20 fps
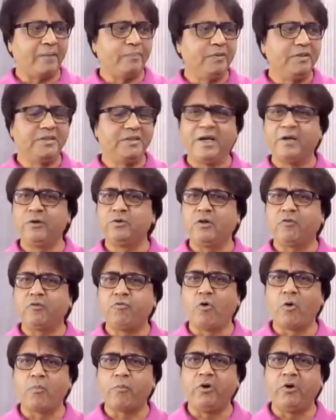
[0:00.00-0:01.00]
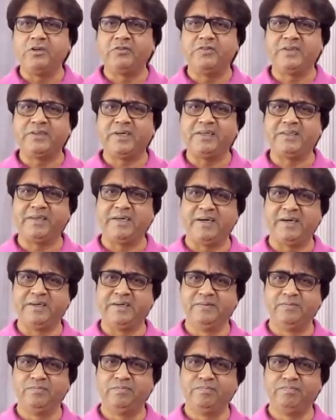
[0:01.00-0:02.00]
Let me share you the 4 points which I
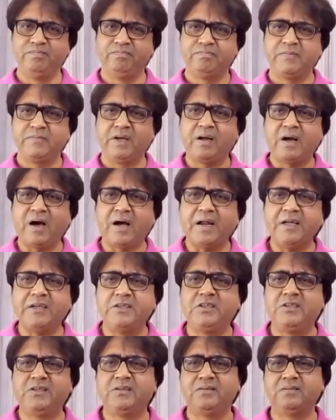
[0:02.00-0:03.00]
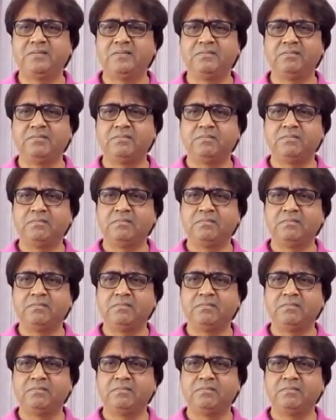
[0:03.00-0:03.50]
shared. Courage.